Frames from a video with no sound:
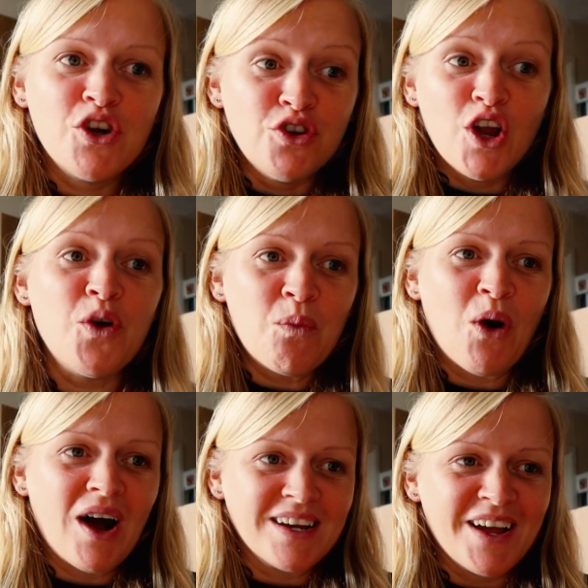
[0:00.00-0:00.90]
know
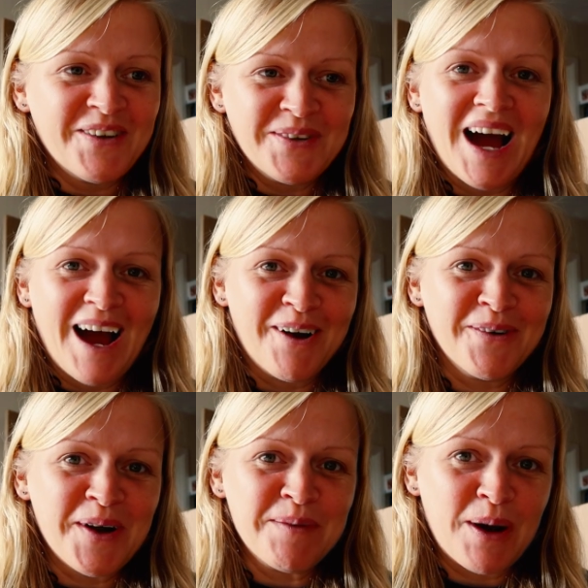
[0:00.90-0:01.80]
what I know
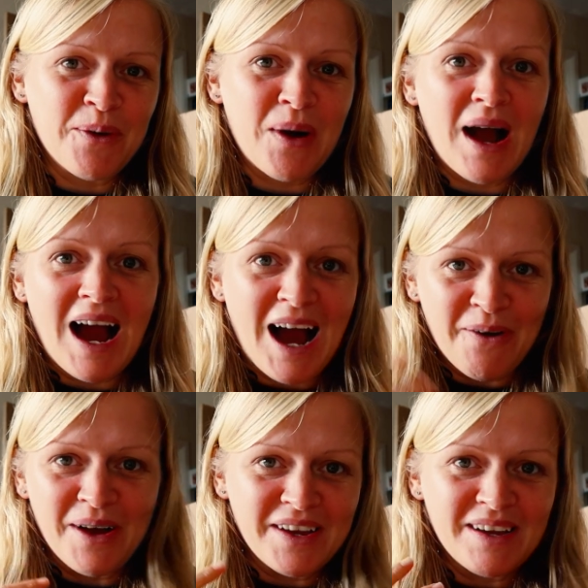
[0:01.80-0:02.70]
now about
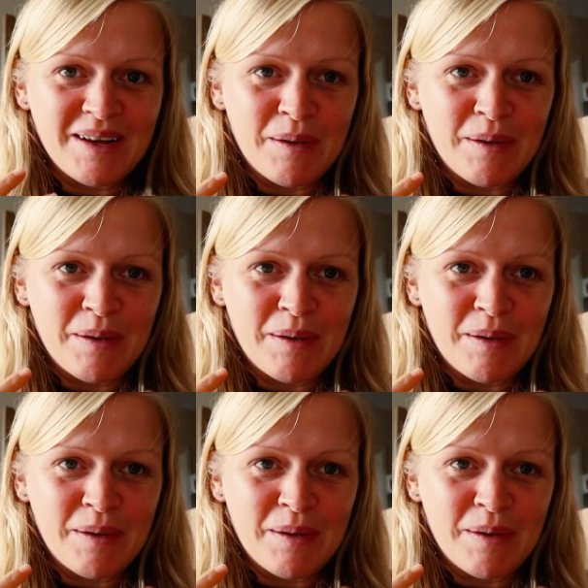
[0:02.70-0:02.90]
how I